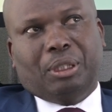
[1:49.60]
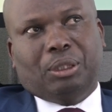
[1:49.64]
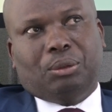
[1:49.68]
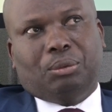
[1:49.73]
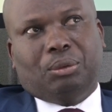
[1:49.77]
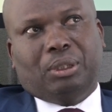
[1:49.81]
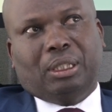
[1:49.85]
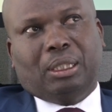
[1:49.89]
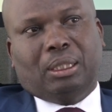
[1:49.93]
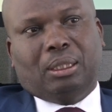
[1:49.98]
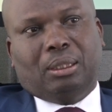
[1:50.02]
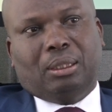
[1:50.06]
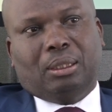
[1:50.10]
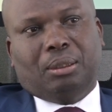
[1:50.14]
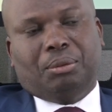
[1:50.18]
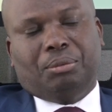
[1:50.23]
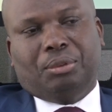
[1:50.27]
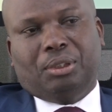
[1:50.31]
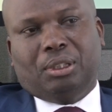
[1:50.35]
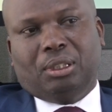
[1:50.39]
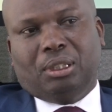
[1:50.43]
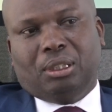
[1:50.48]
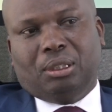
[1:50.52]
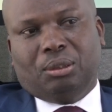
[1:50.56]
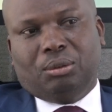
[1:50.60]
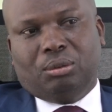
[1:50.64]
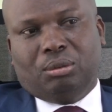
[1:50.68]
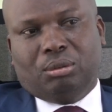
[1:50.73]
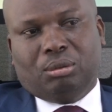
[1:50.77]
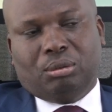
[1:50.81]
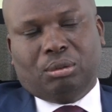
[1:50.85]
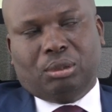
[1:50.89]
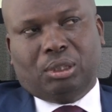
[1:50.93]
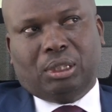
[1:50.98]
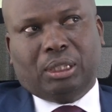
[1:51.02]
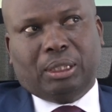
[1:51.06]
But we had a very
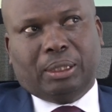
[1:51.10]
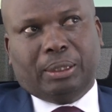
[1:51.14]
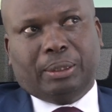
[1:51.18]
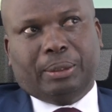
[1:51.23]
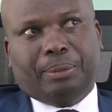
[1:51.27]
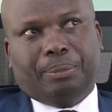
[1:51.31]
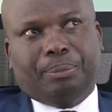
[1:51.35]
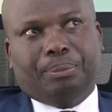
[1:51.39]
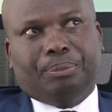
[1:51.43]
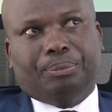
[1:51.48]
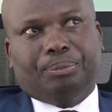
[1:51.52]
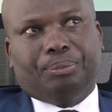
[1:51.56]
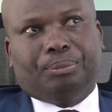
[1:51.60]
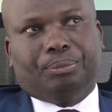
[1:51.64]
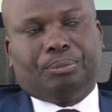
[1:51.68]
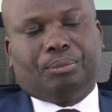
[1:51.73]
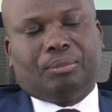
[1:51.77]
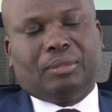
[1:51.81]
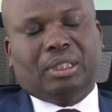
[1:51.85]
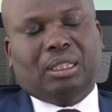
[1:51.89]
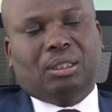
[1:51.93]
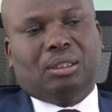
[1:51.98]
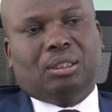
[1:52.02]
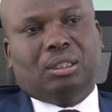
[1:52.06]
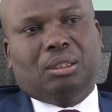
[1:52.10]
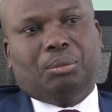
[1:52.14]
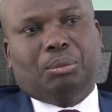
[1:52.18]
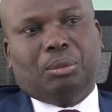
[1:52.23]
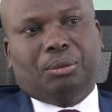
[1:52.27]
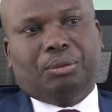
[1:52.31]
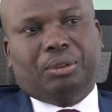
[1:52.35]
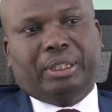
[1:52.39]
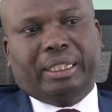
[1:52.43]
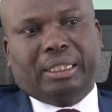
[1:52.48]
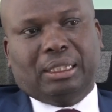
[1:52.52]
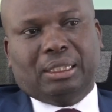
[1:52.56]
good a team
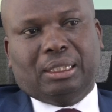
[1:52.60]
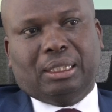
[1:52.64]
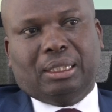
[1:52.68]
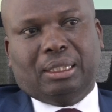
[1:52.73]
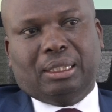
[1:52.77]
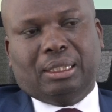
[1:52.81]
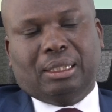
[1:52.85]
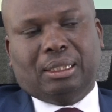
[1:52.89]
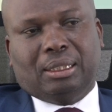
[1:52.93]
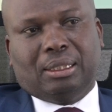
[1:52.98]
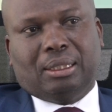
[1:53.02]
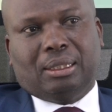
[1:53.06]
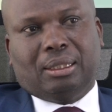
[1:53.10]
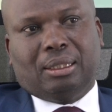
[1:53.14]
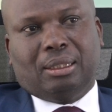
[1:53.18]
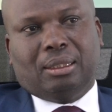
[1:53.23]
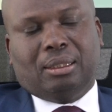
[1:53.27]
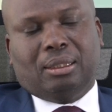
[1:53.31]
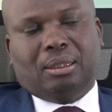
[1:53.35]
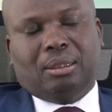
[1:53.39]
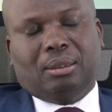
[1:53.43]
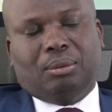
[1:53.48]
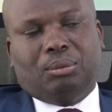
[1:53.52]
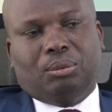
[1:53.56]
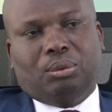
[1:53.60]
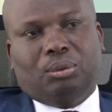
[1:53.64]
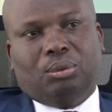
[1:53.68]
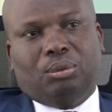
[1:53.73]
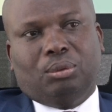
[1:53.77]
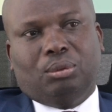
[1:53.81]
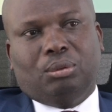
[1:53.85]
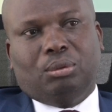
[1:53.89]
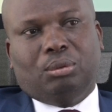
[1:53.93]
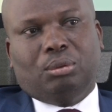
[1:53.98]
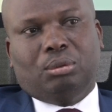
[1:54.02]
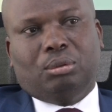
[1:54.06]
of lecturers
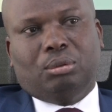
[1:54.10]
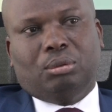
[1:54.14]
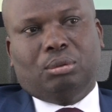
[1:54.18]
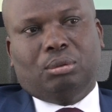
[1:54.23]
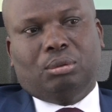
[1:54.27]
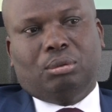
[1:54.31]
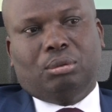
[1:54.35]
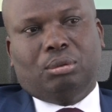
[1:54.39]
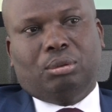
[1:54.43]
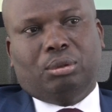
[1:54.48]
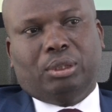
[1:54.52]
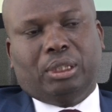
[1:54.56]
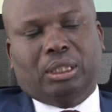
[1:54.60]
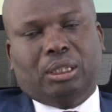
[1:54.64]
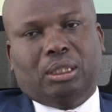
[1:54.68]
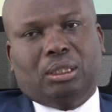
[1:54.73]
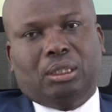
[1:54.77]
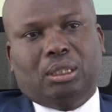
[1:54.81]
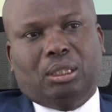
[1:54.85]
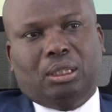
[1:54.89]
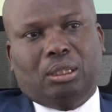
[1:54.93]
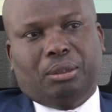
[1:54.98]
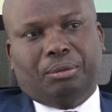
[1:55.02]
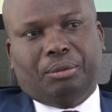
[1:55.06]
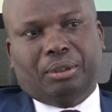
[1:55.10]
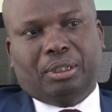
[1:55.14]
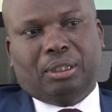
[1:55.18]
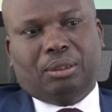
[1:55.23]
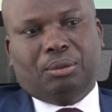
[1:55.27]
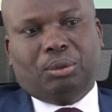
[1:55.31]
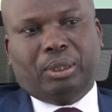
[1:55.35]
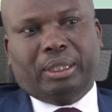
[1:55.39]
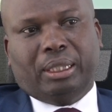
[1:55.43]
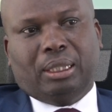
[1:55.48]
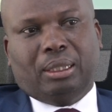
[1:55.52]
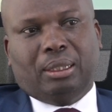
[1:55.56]
who really
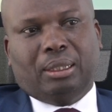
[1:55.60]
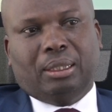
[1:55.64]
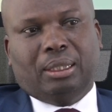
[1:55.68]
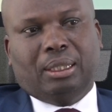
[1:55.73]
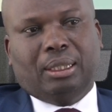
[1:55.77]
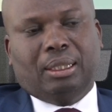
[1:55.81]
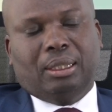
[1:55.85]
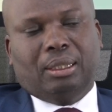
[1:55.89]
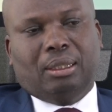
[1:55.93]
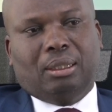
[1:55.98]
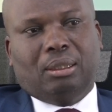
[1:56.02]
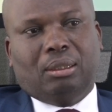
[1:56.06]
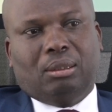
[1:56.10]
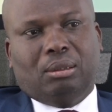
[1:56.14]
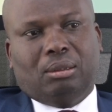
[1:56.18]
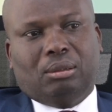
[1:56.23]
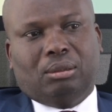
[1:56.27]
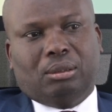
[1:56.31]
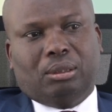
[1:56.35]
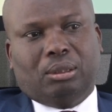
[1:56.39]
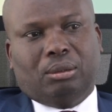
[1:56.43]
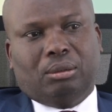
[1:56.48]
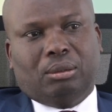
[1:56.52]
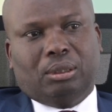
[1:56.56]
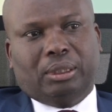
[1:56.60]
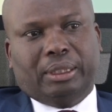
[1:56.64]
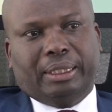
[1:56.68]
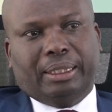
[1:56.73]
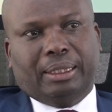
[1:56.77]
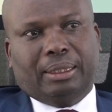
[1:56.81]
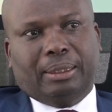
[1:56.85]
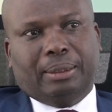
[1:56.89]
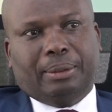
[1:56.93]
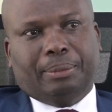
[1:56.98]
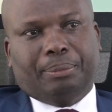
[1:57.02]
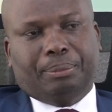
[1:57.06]
delivered well on
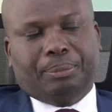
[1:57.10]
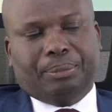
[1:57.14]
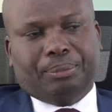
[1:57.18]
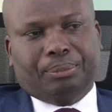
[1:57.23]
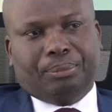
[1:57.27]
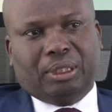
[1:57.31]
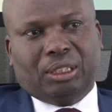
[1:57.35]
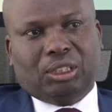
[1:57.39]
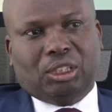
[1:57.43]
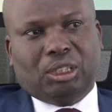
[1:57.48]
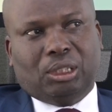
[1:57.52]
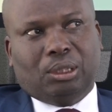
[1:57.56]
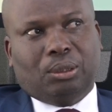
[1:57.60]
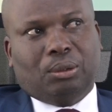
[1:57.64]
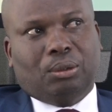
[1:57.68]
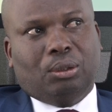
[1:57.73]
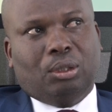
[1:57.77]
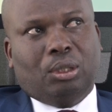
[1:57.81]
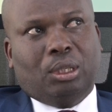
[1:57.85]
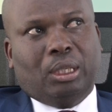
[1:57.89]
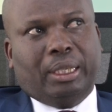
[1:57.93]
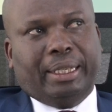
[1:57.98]
their material.